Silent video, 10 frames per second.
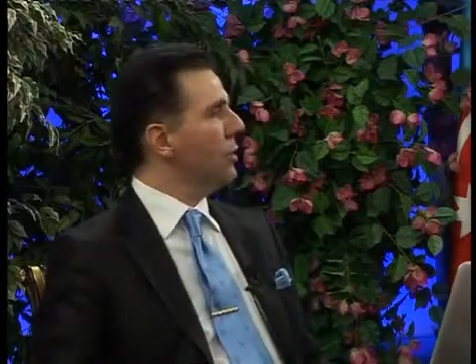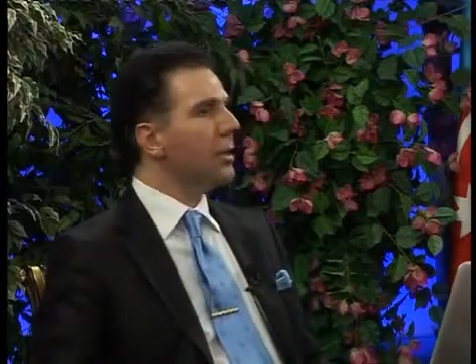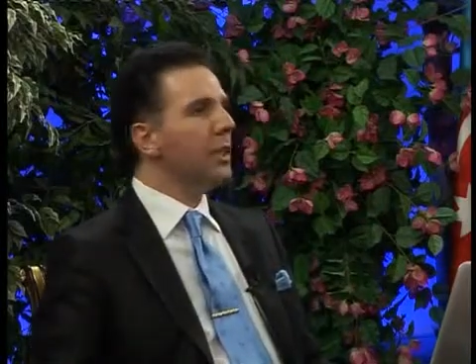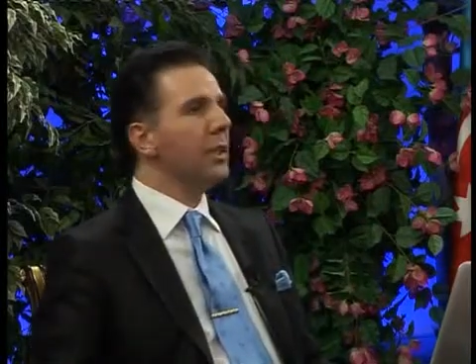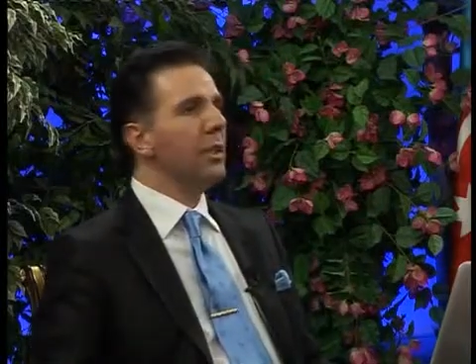we
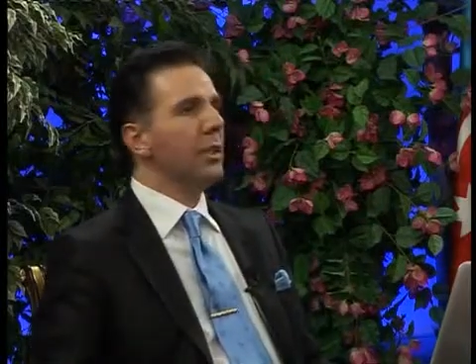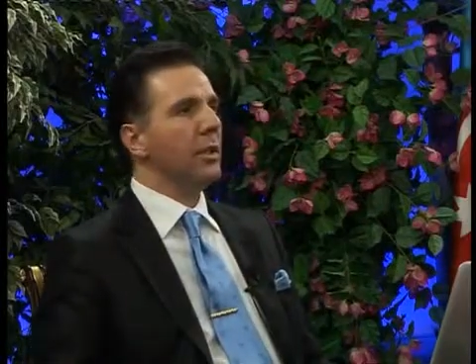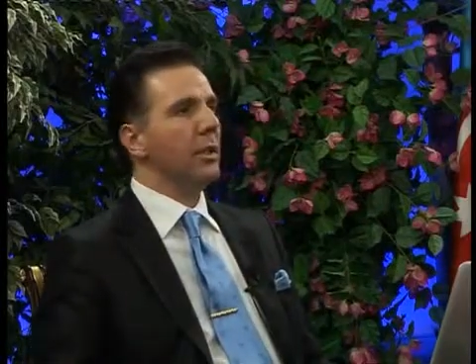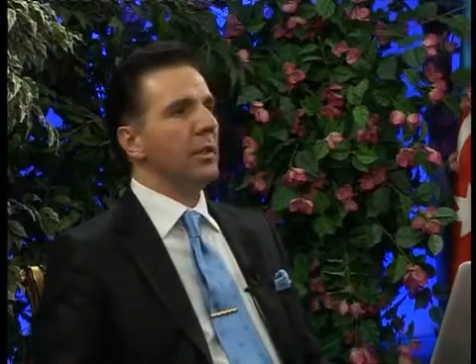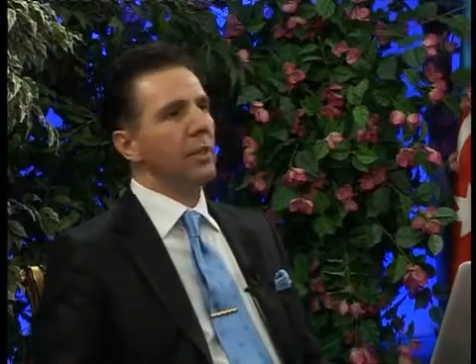
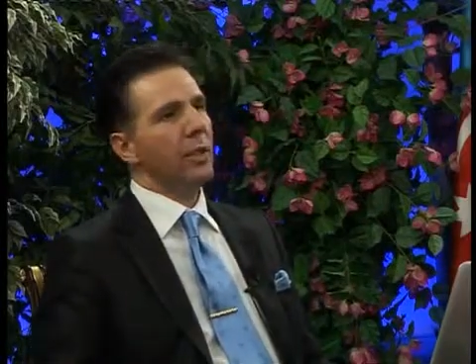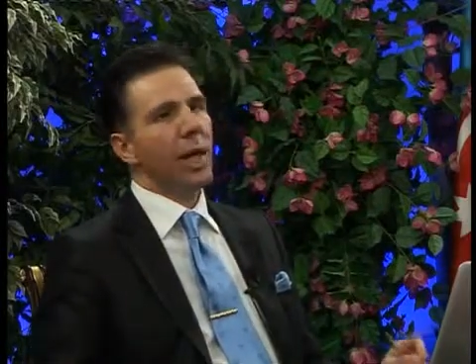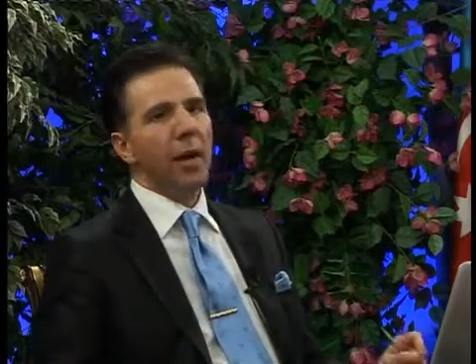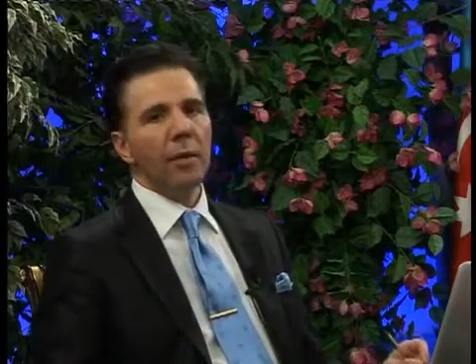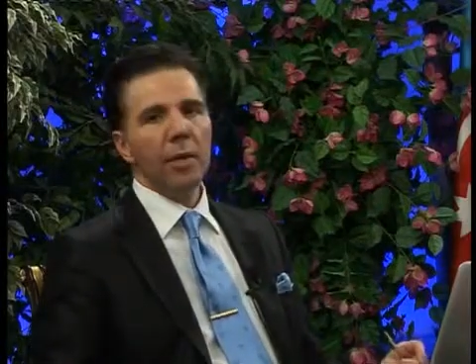see
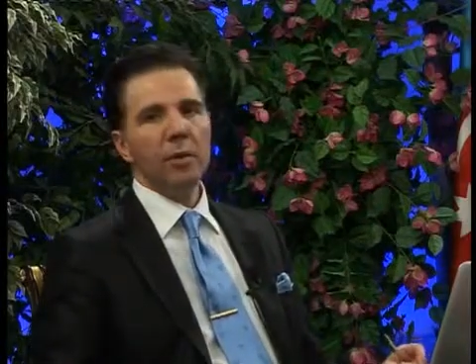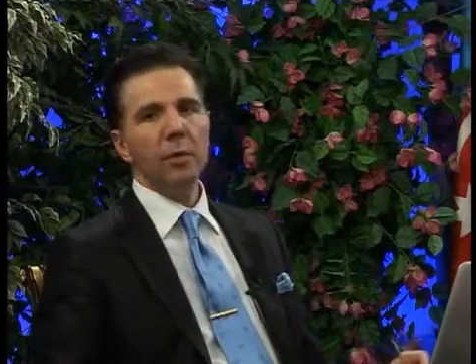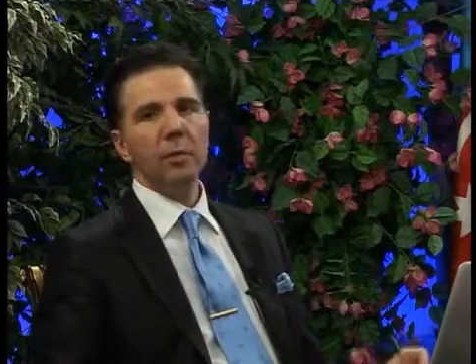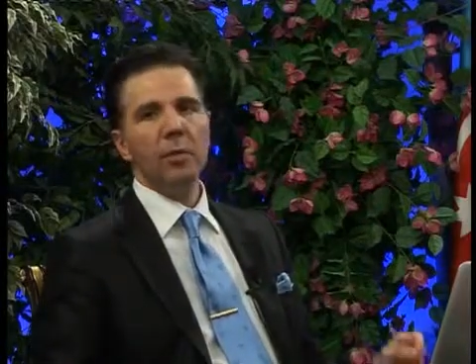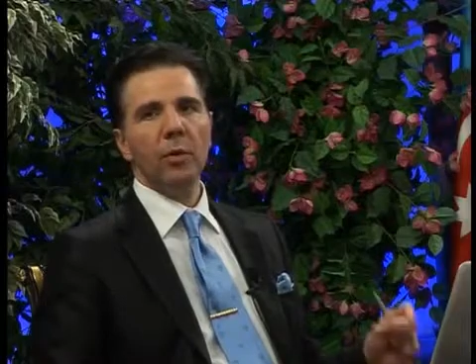the
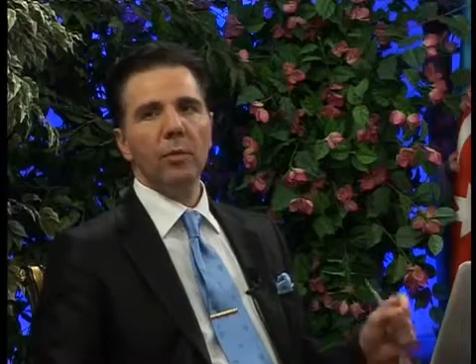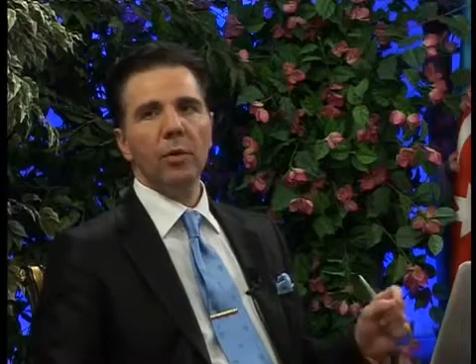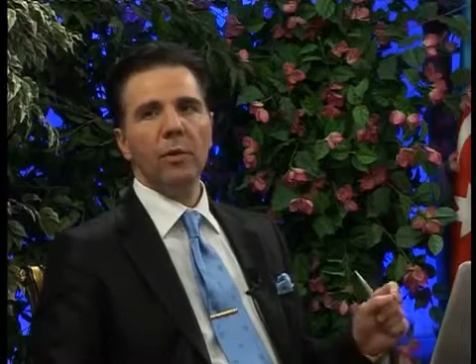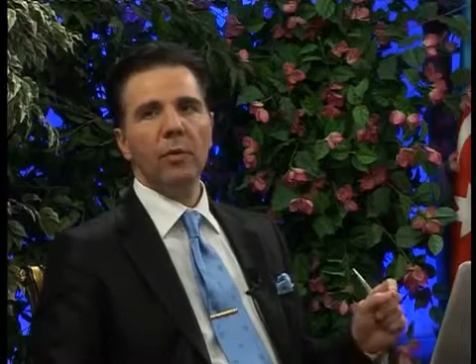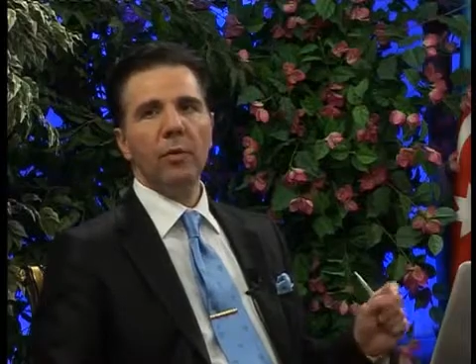evidence
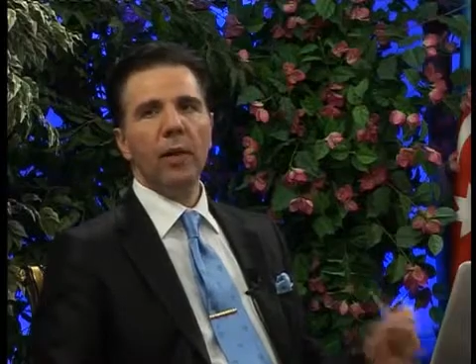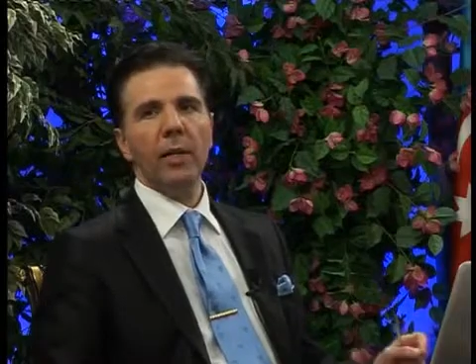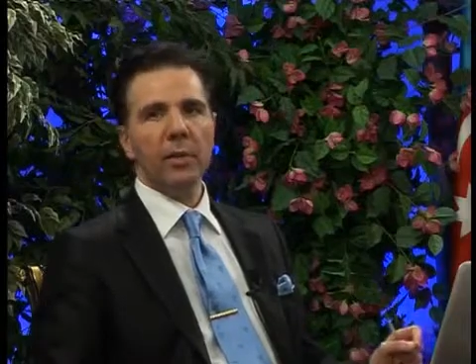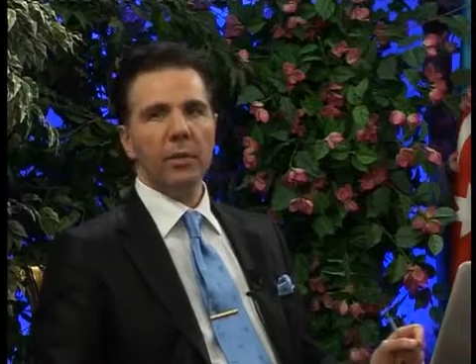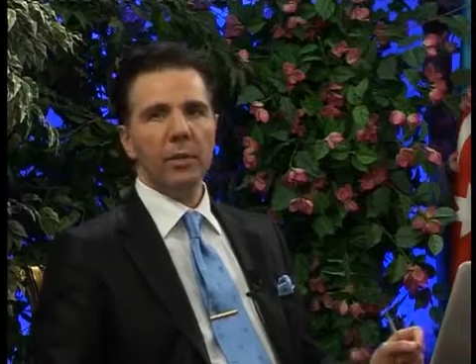from the
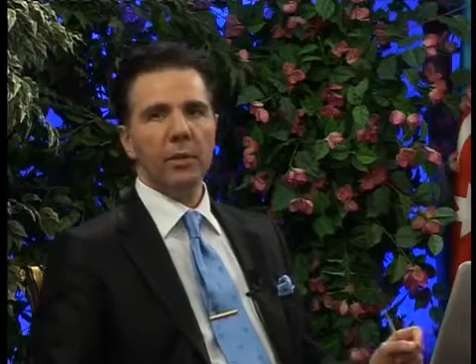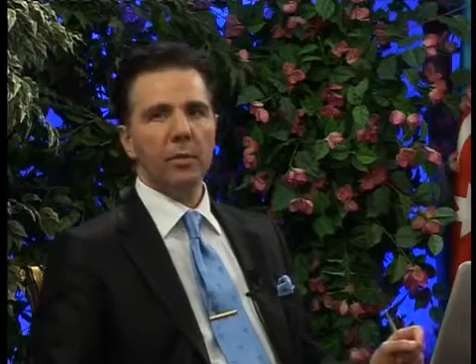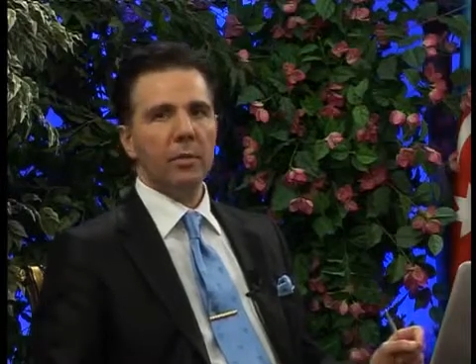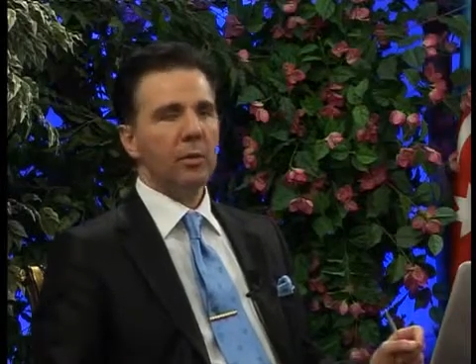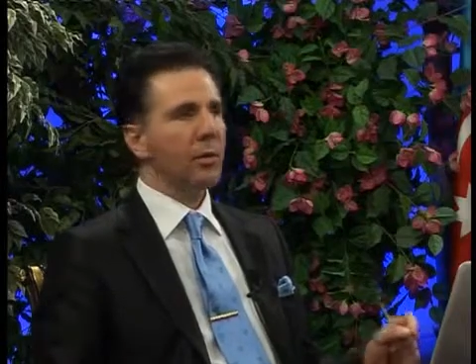
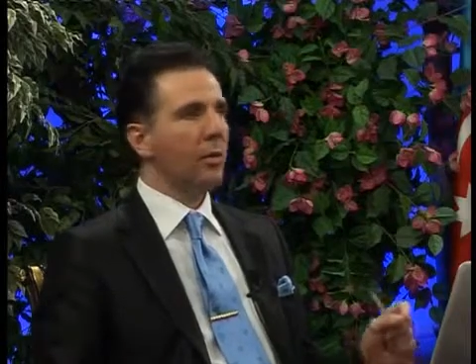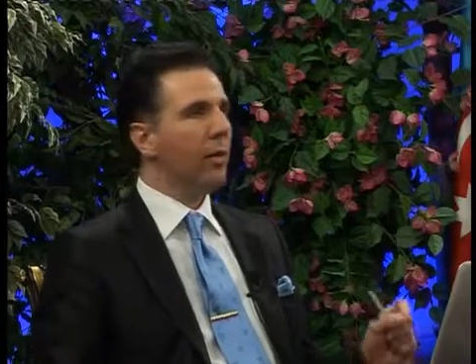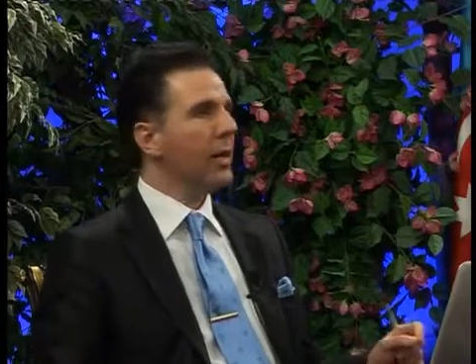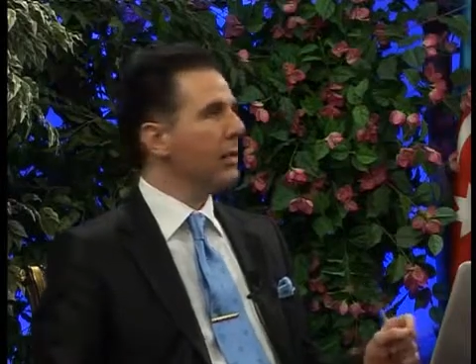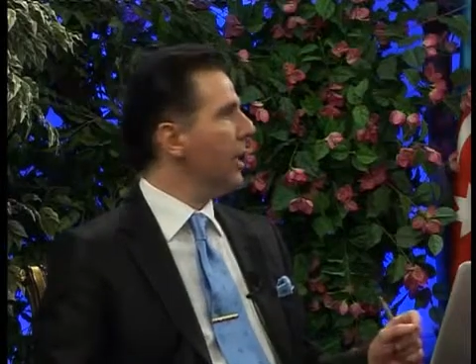fossils. The
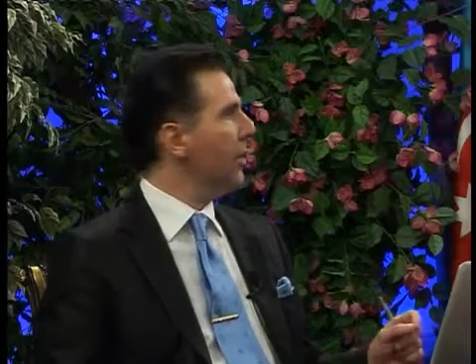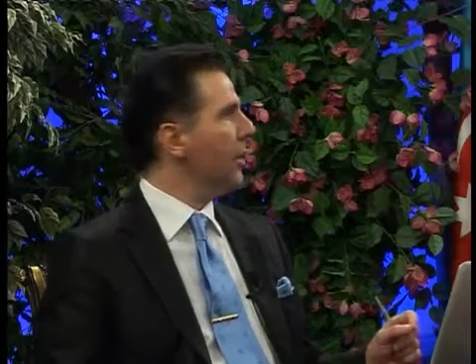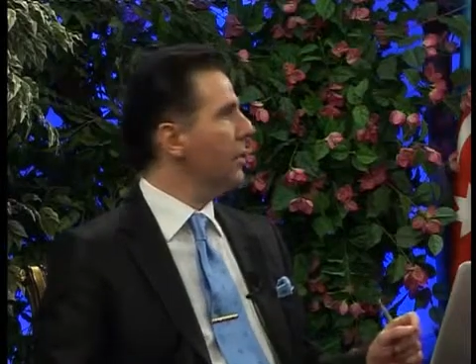fossil